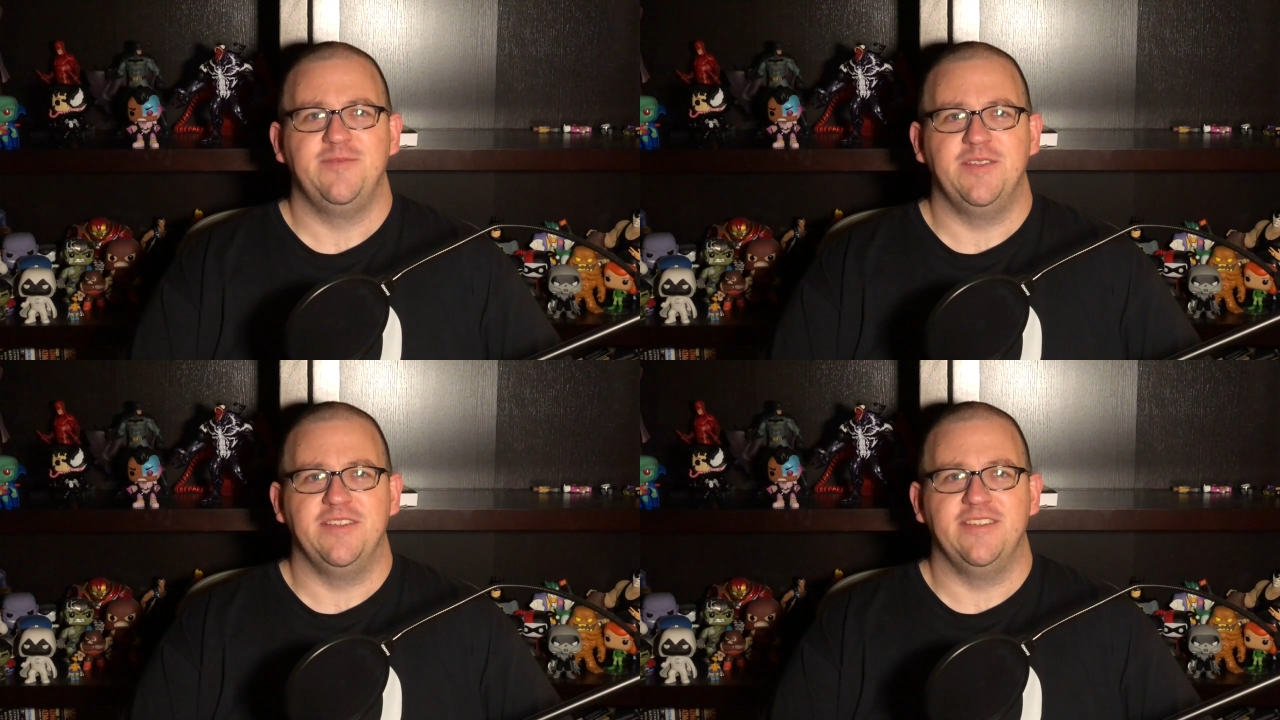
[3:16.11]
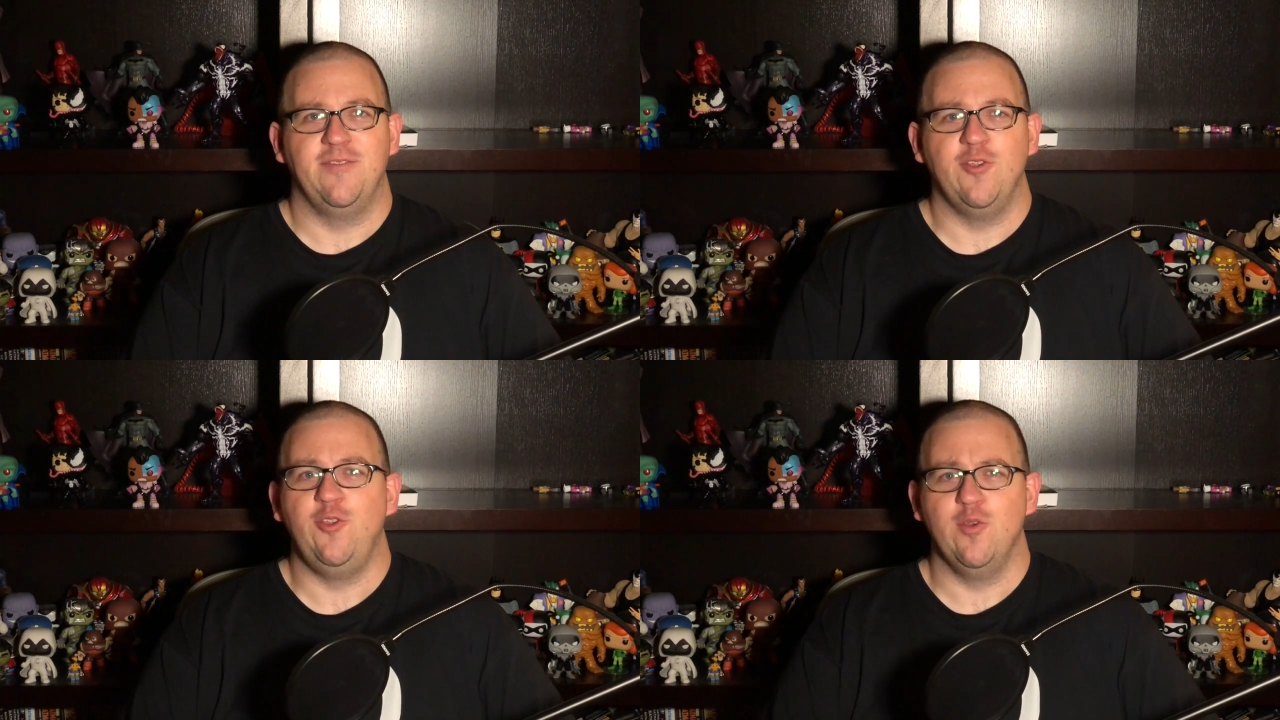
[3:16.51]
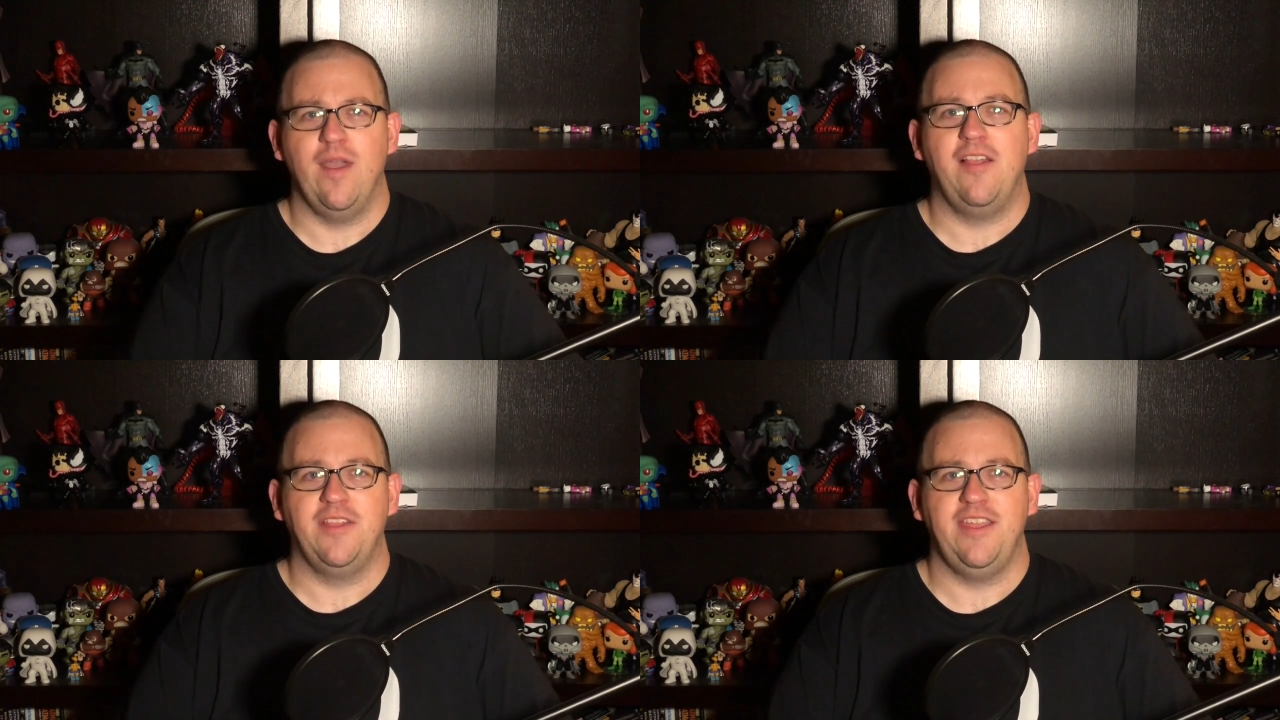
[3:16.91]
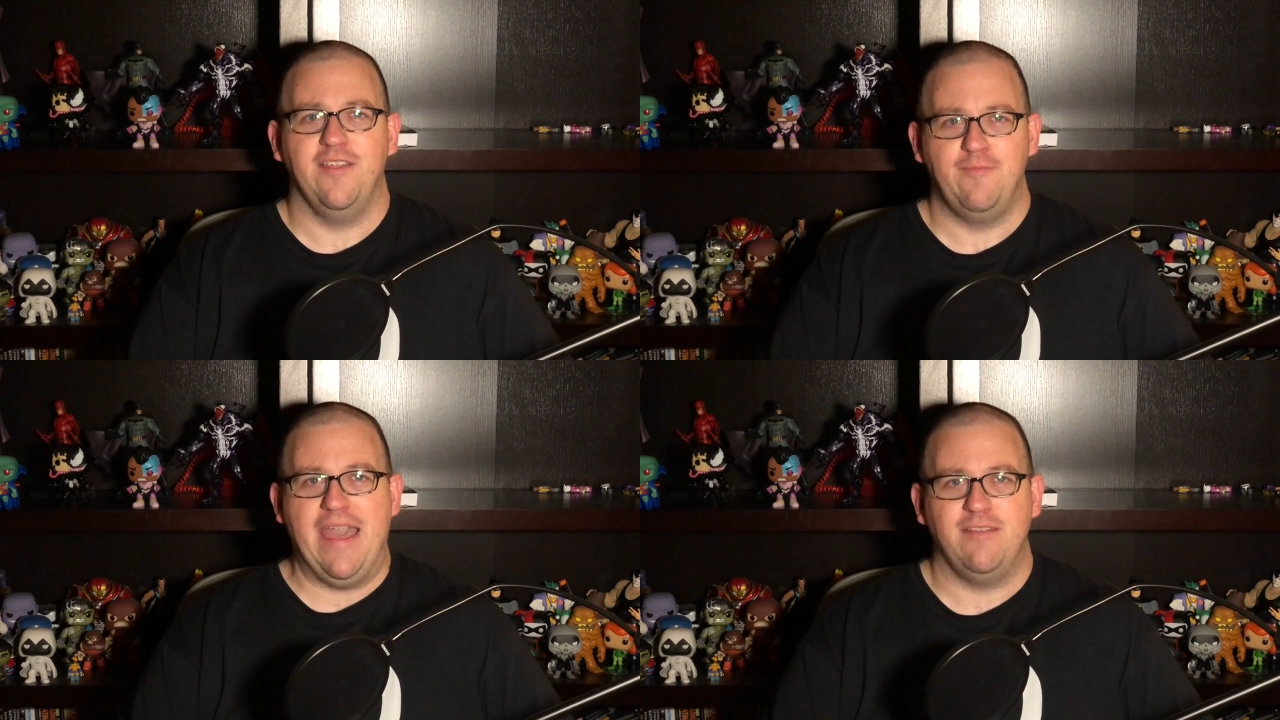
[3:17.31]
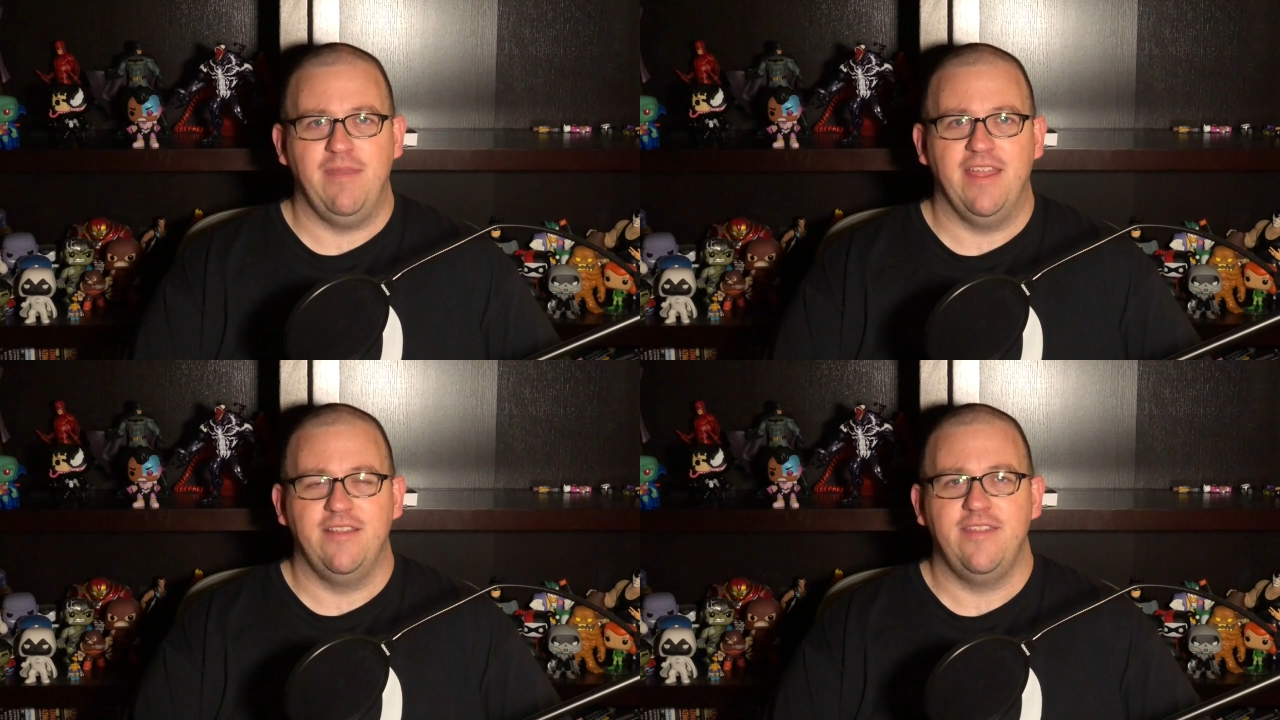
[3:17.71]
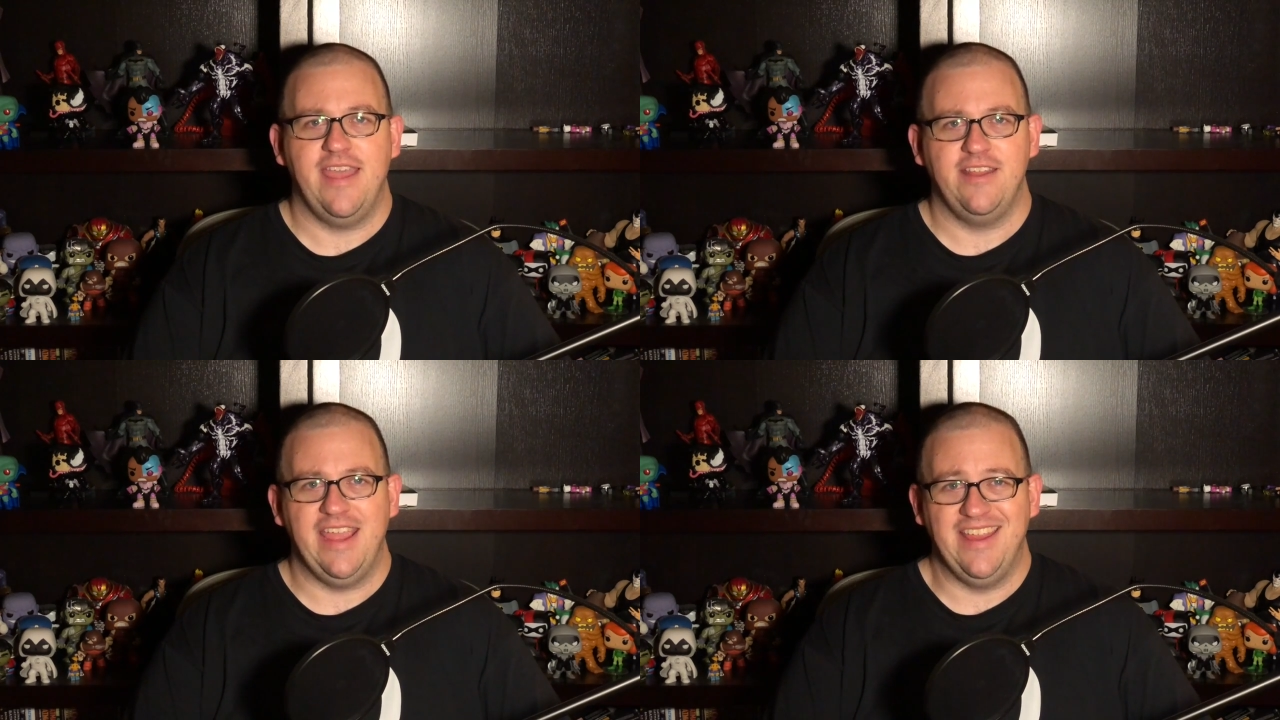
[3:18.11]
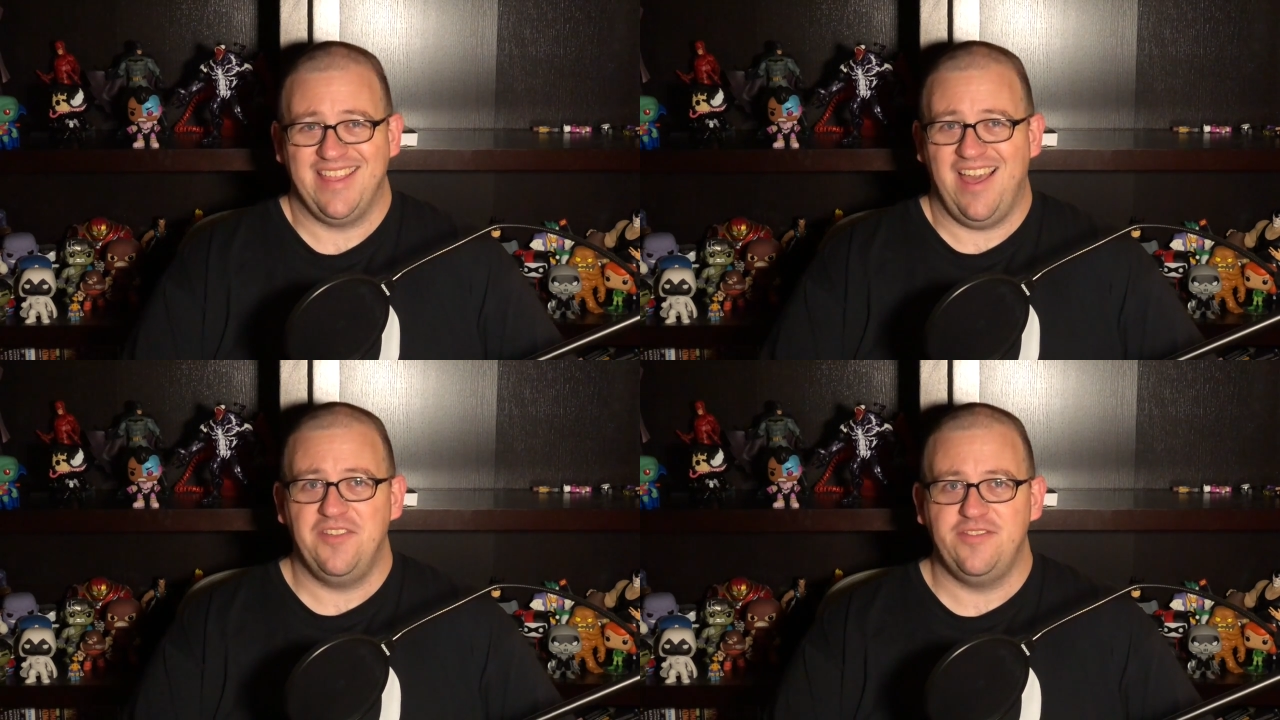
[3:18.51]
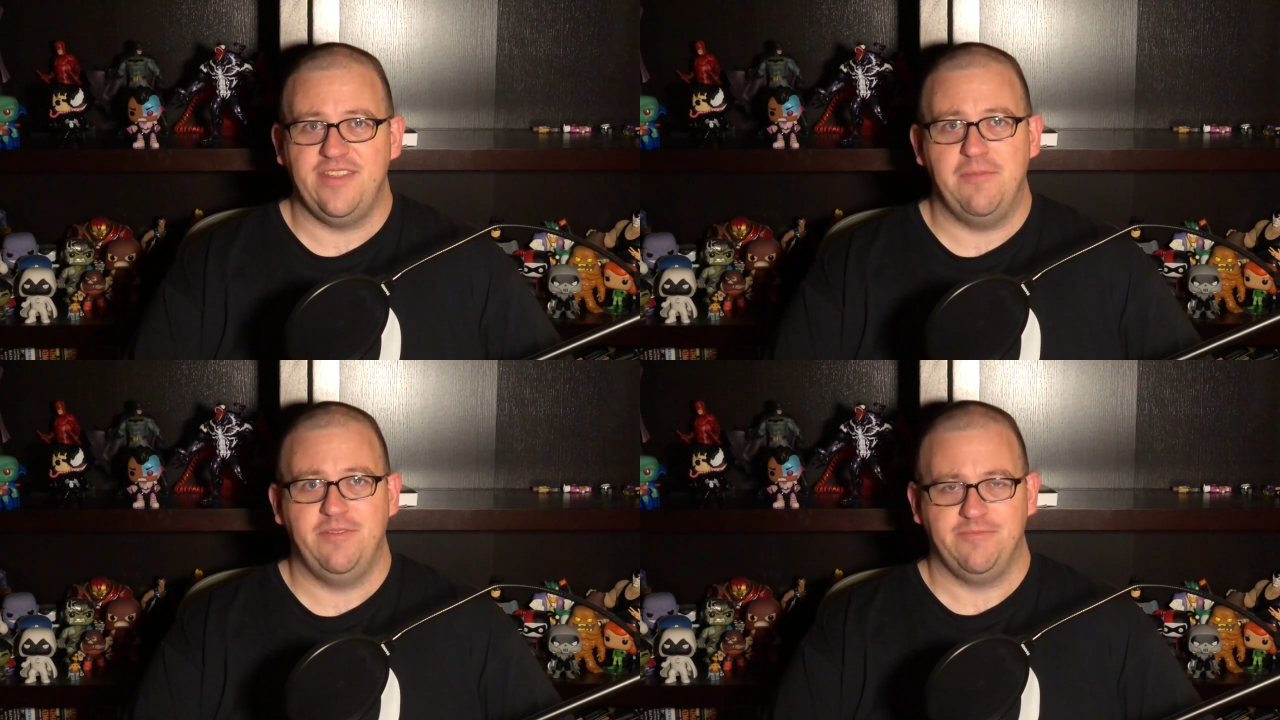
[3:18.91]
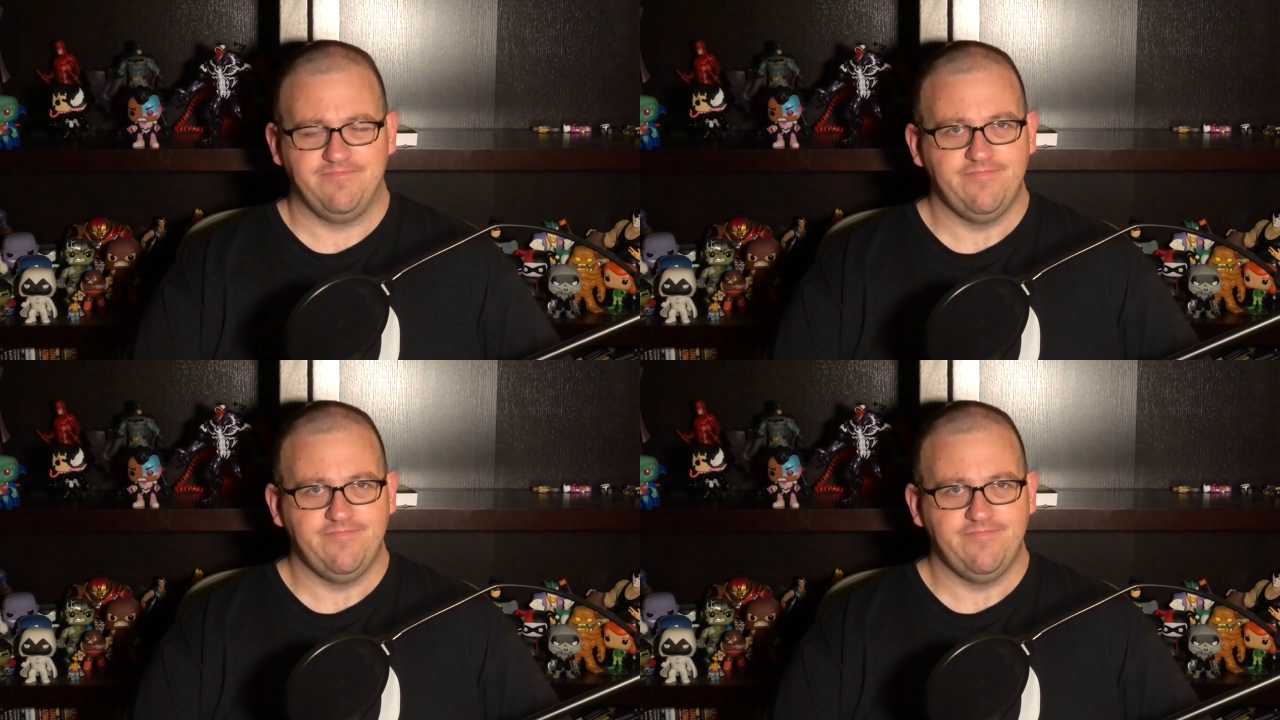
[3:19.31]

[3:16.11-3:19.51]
duality of Batman, that in concept,